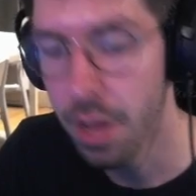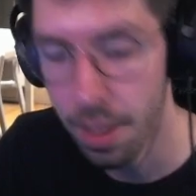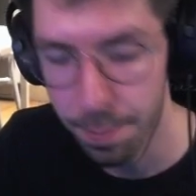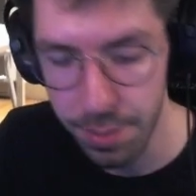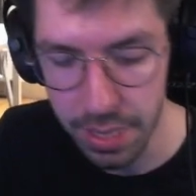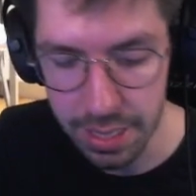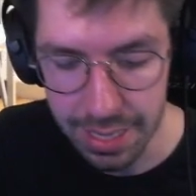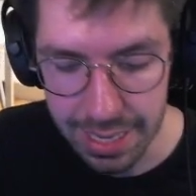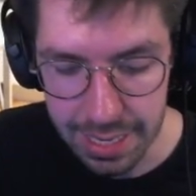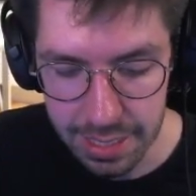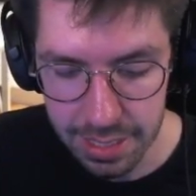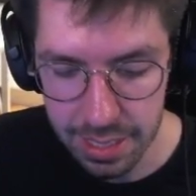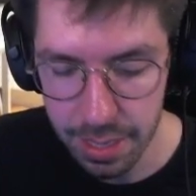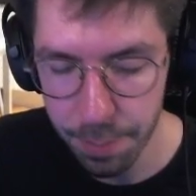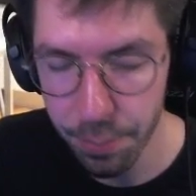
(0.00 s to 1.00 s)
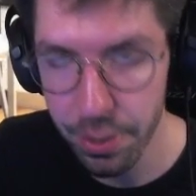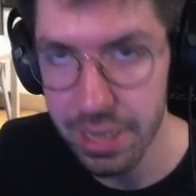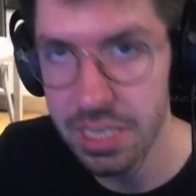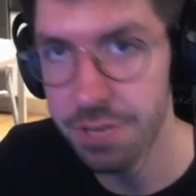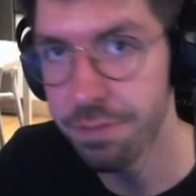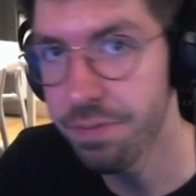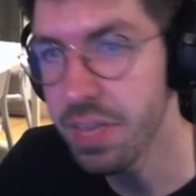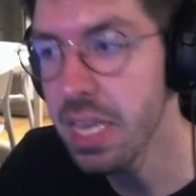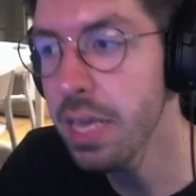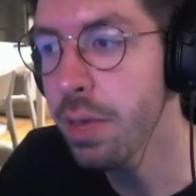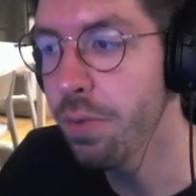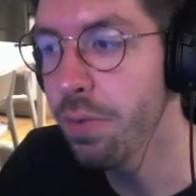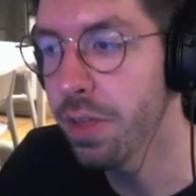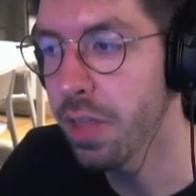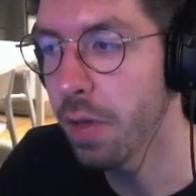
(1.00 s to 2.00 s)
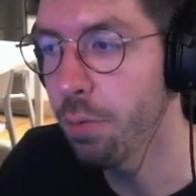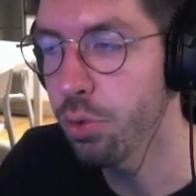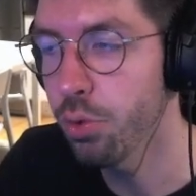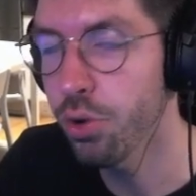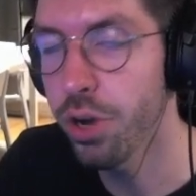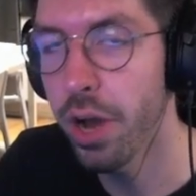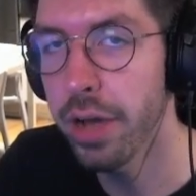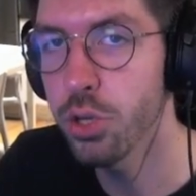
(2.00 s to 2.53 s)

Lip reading: but then easily press V when I want to glide.